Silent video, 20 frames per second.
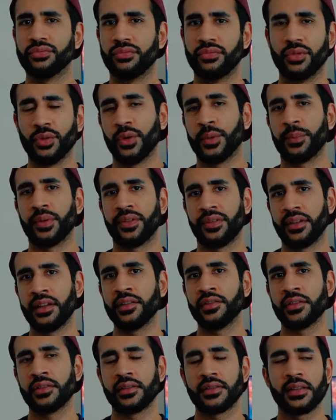doing
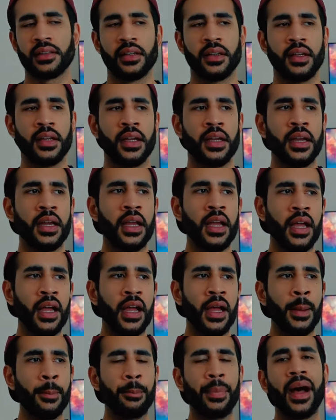procedures.
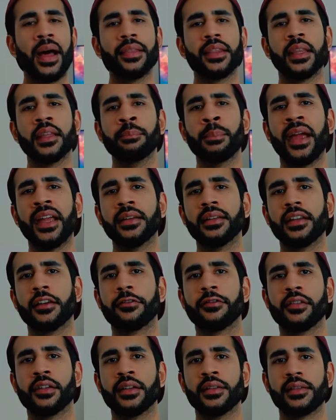But the main
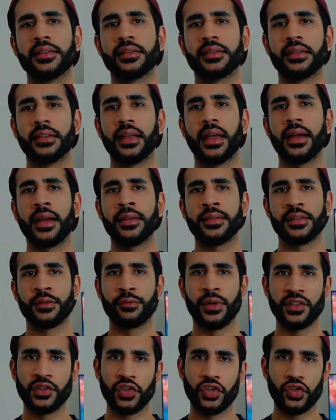difference as a
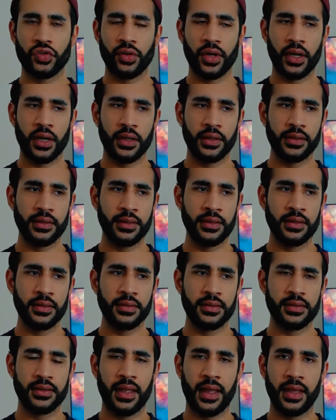registrar
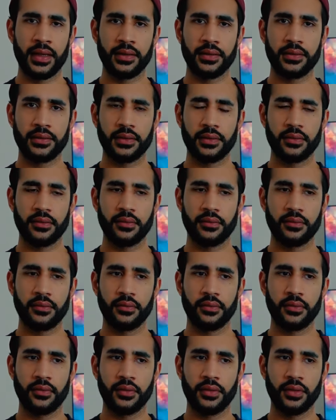is that
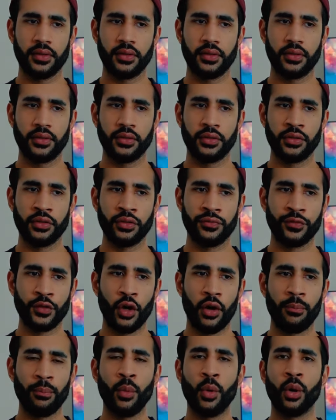you've
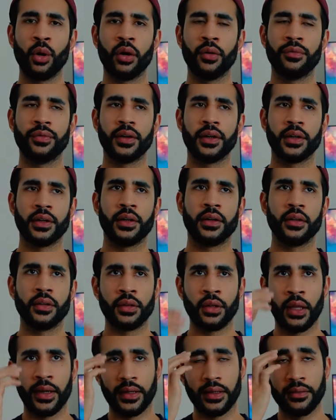got more of
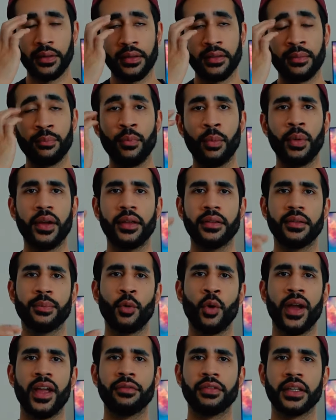it's
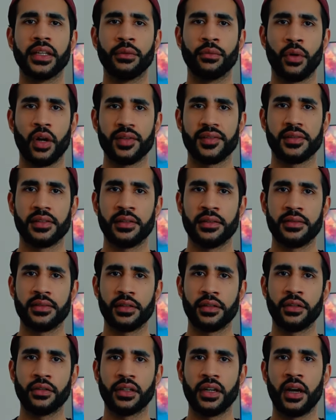more heavily rostered, so
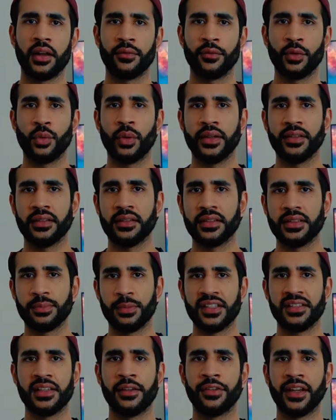you're kind of always in a
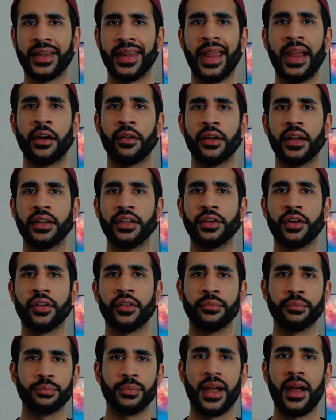specific area. You
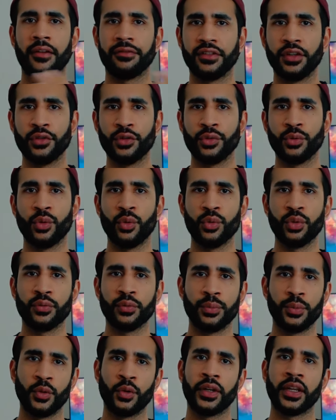don't have to do all the
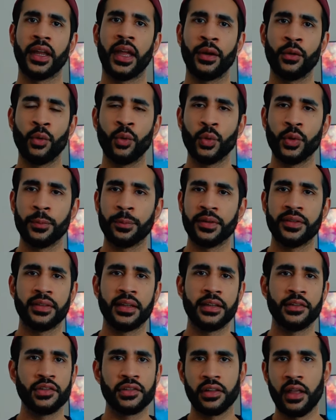reporting and all the
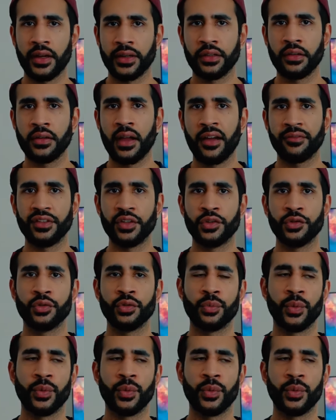procedures like you have to do